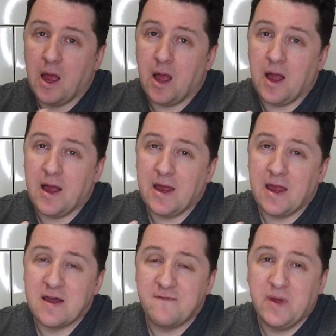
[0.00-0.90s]
I
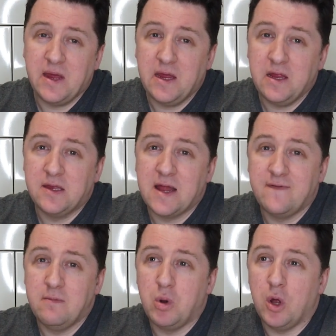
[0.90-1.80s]
have been
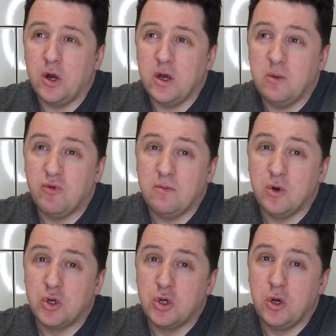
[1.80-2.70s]
self-employed pretty
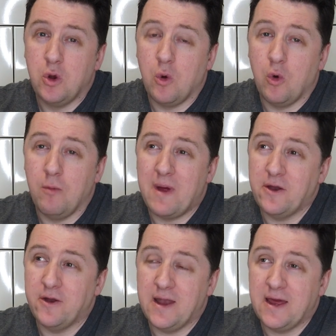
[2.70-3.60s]
much all
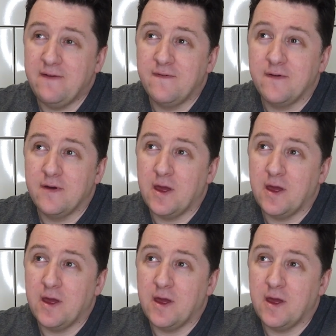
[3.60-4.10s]
my life.